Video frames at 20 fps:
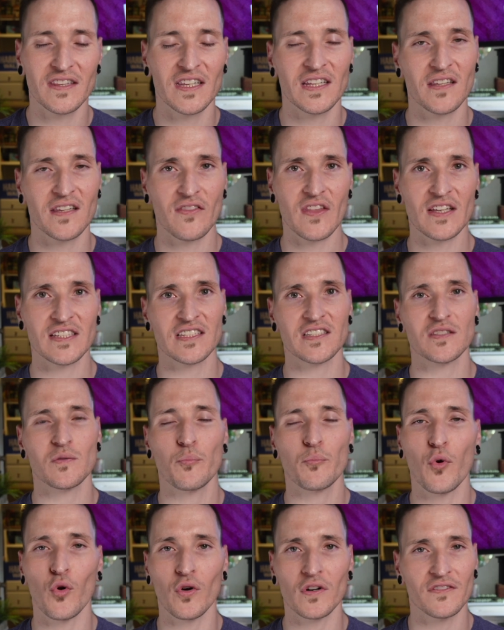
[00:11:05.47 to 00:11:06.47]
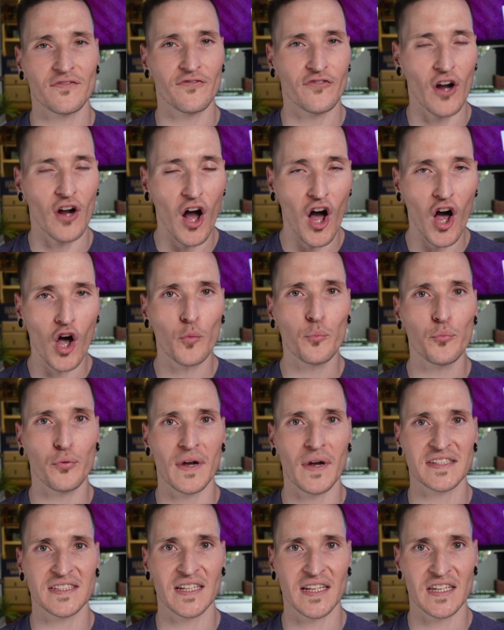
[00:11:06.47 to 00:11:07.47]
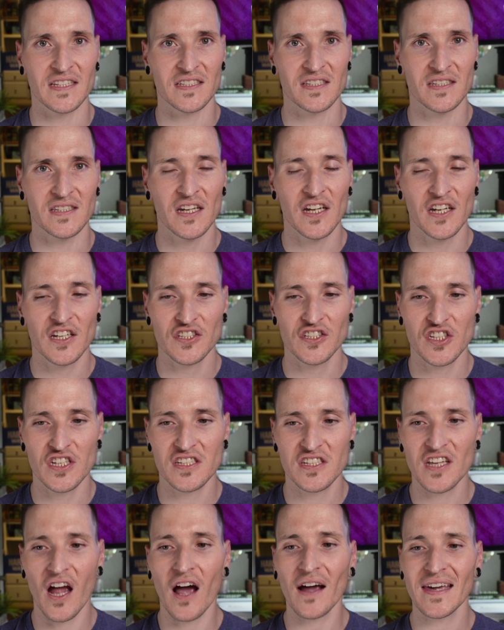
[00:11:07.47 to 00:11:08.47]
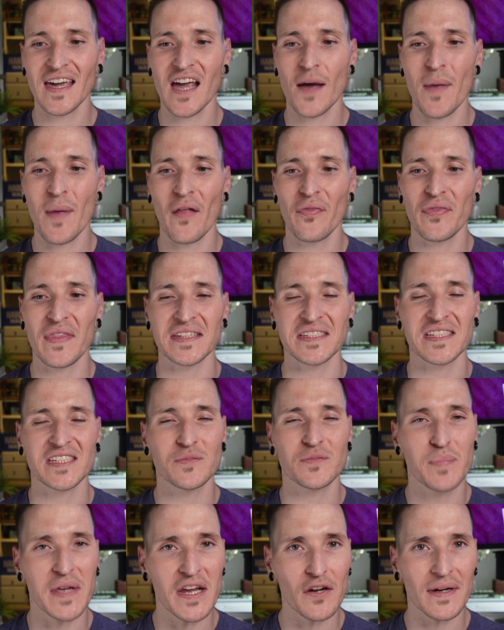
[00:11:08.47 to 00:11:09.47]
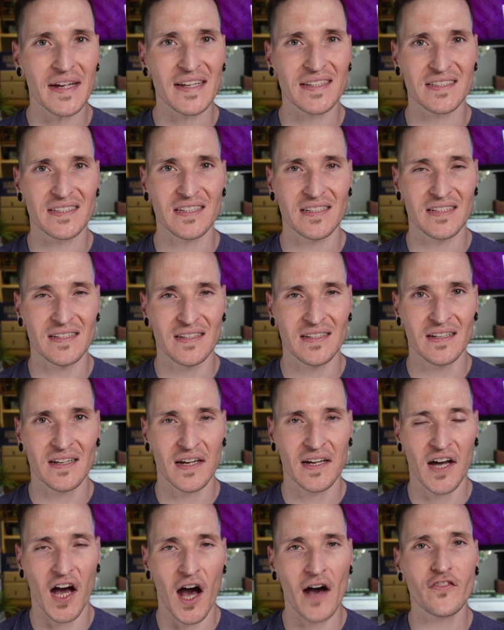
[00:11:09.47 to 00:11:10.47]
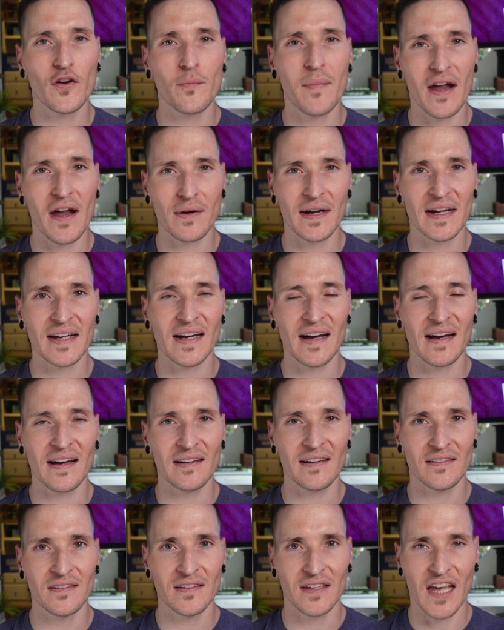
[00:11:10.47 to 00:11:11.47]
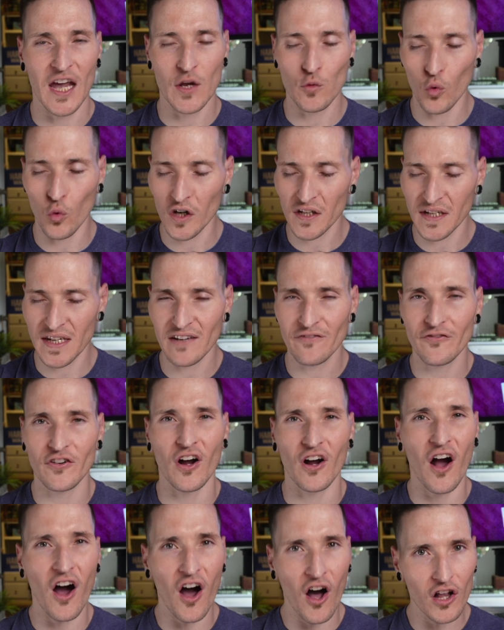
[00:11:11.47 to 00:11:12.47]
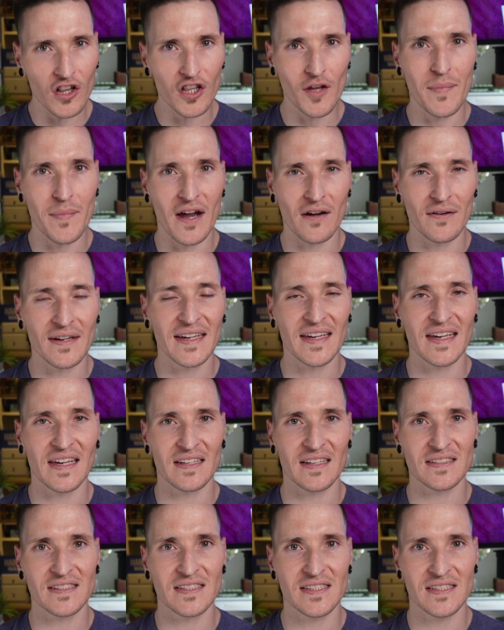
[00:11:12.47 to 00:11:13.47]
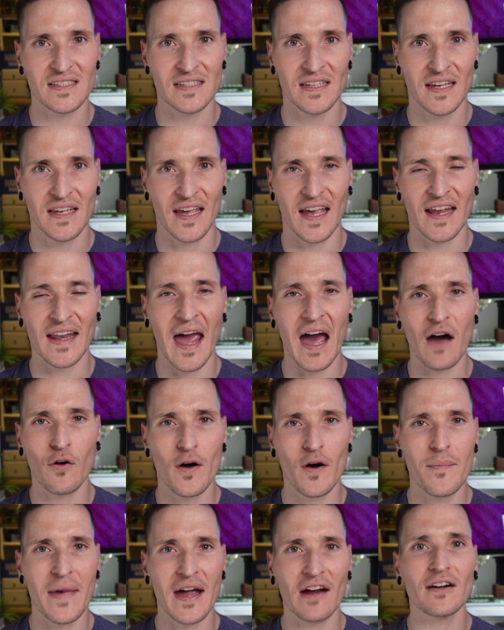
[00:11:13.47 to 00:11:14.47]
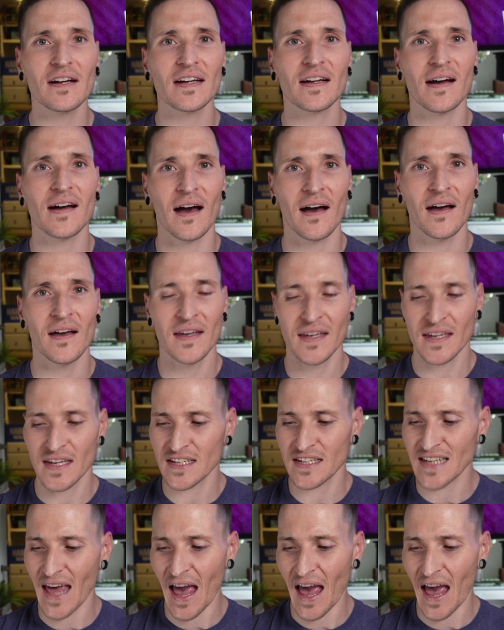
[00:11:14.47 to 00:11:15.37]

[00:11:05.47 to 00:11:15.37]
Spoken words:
think that this is important for all presidents. She's talking about the spirit of America and working for all Americans and how America is